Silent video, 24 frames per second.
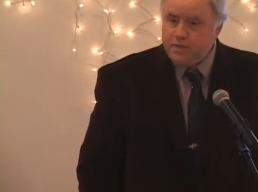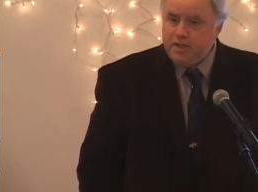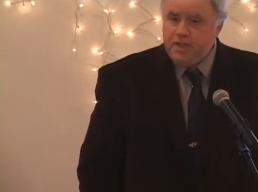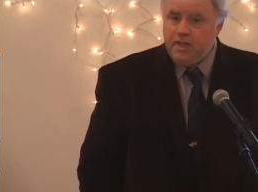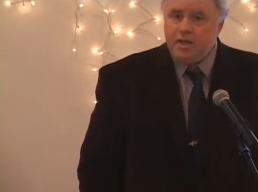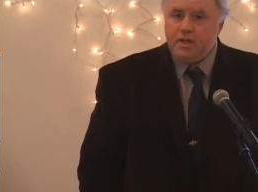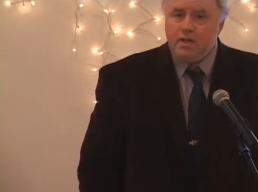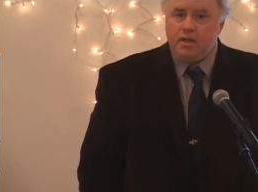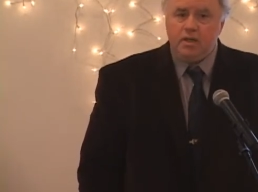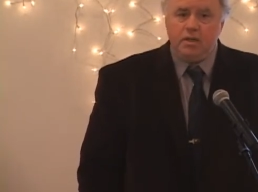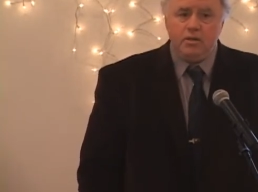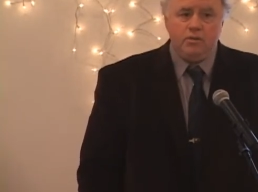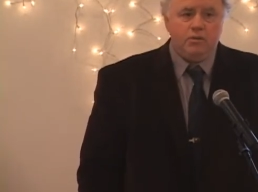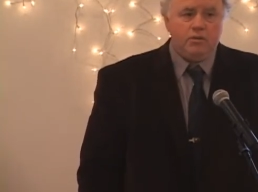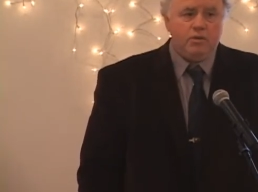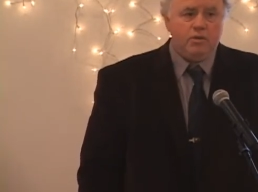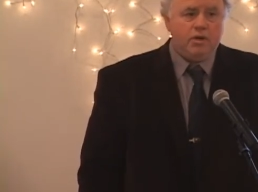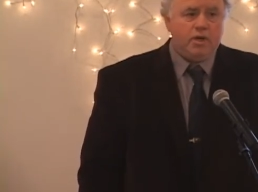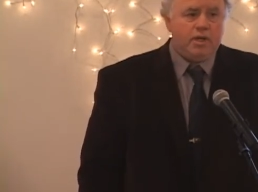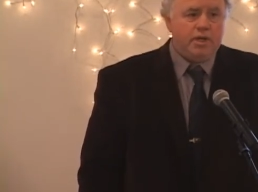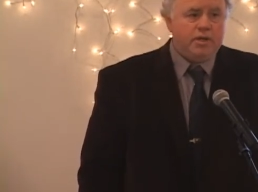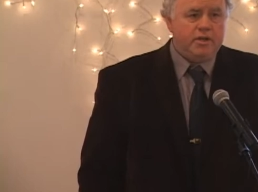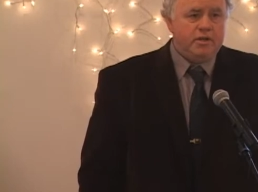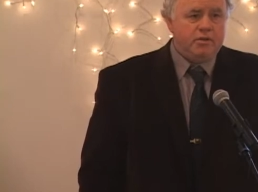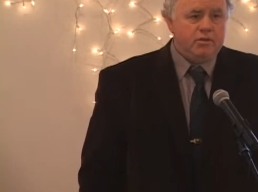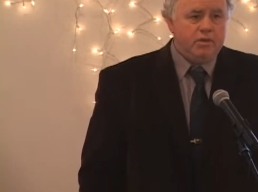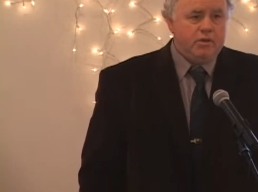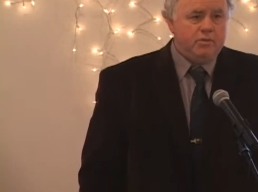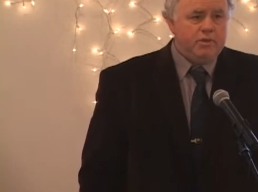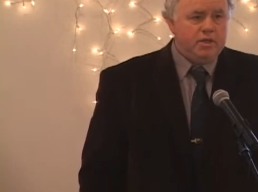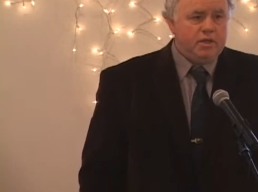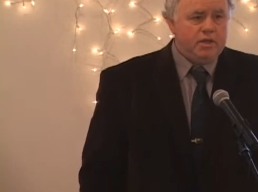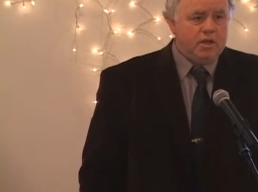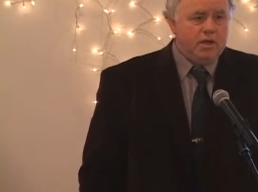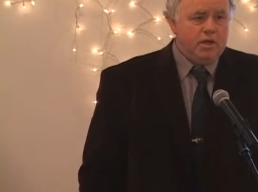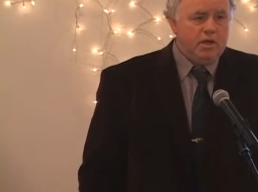and we're under what
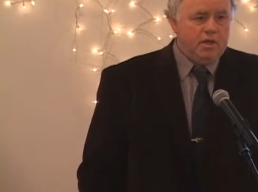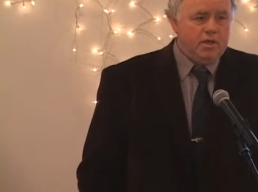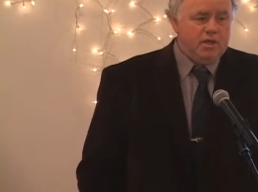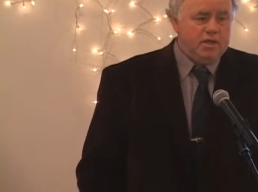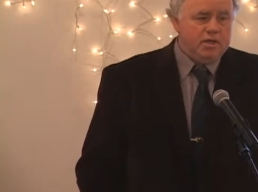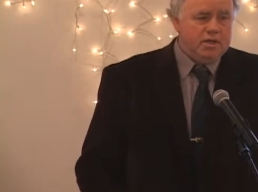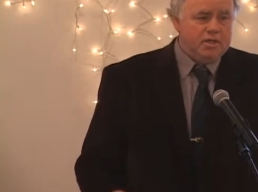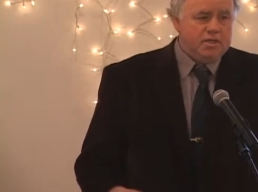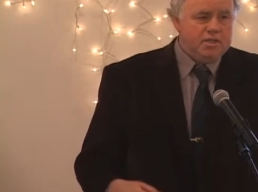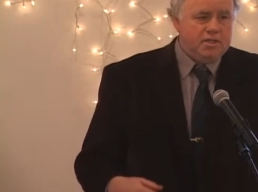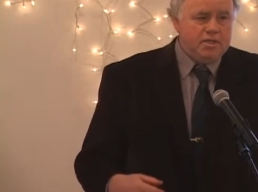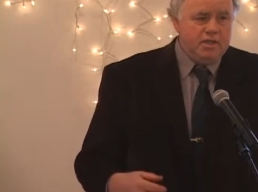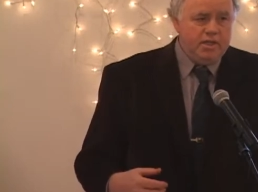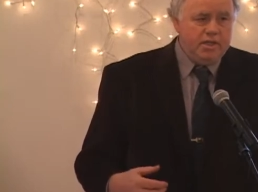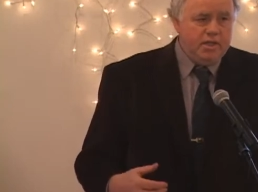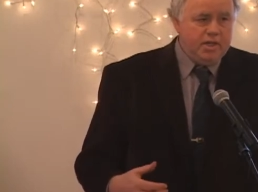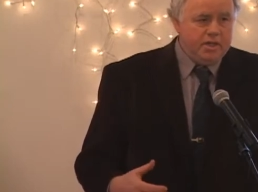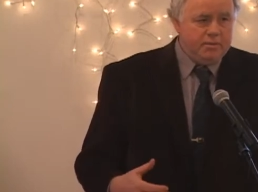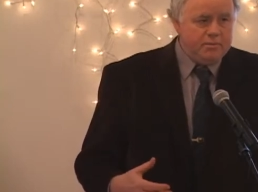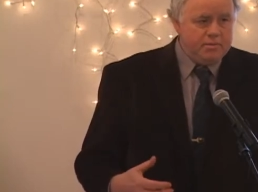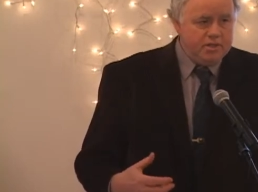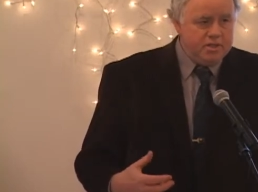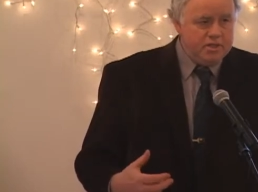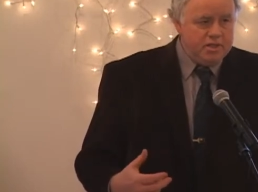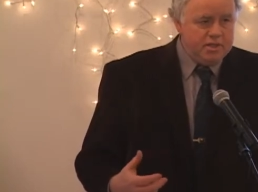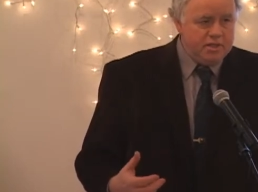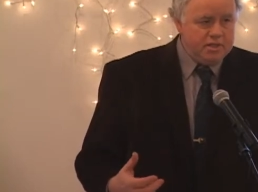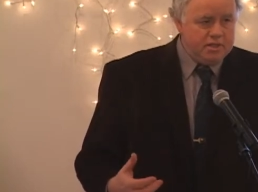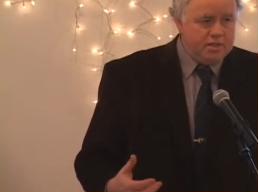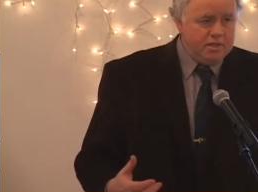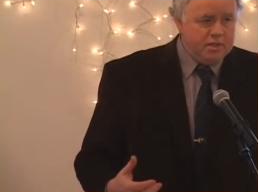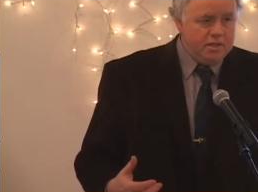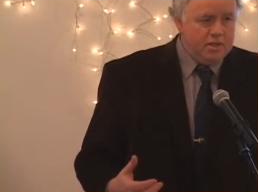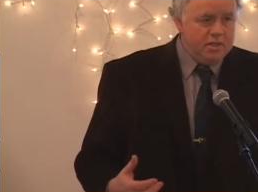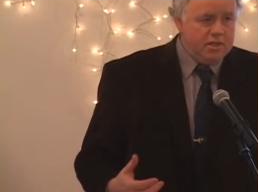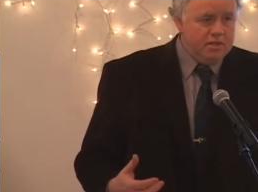we call a
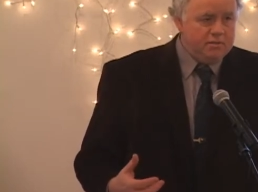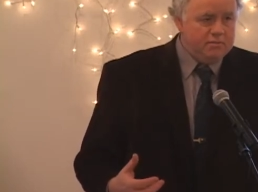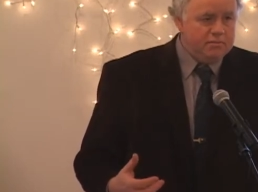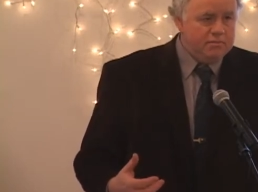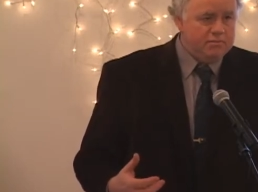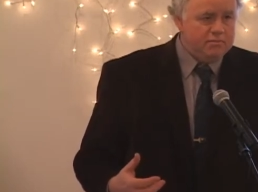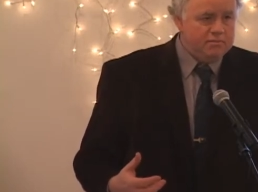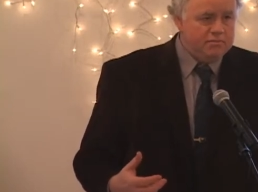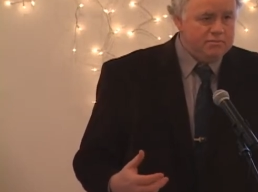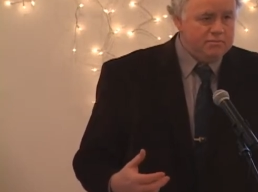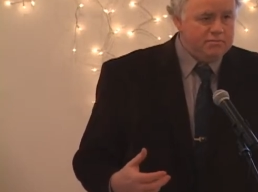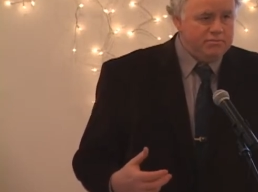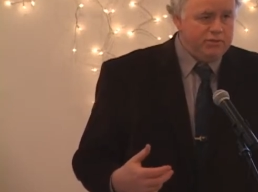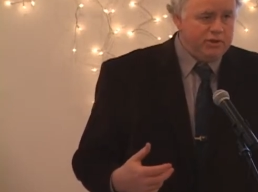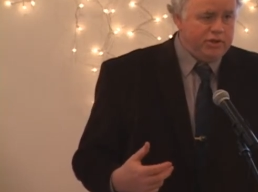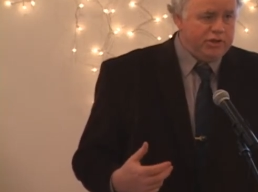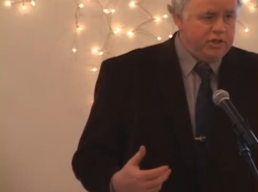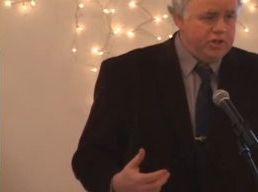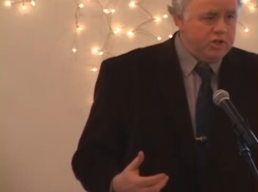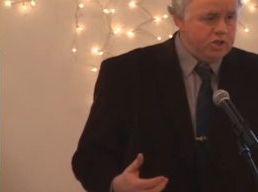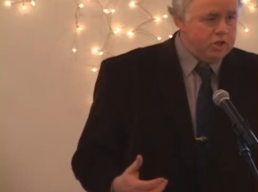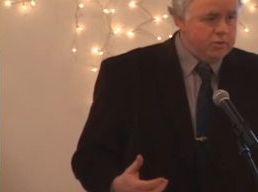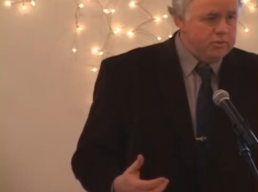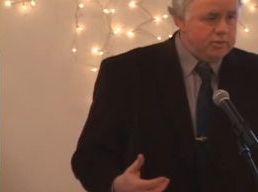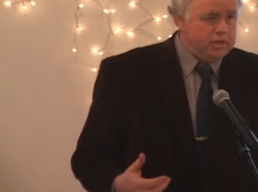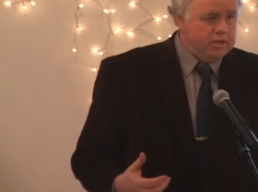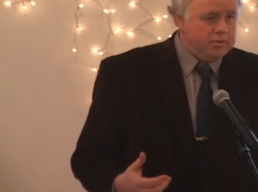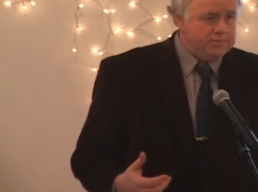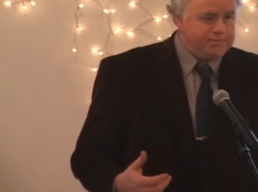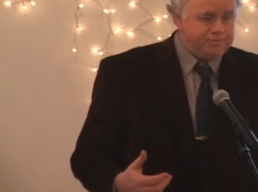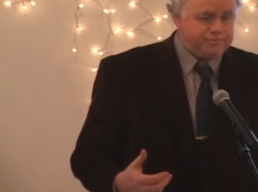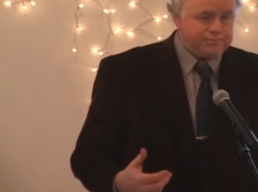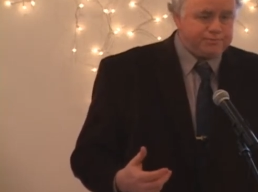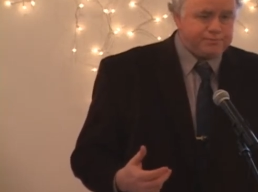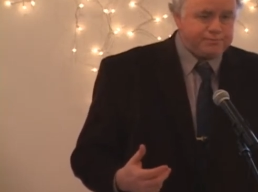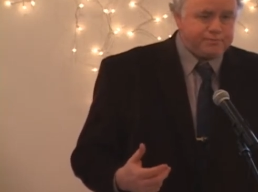CMGC
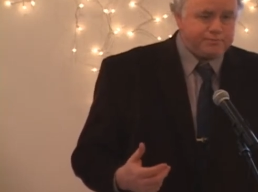procurement.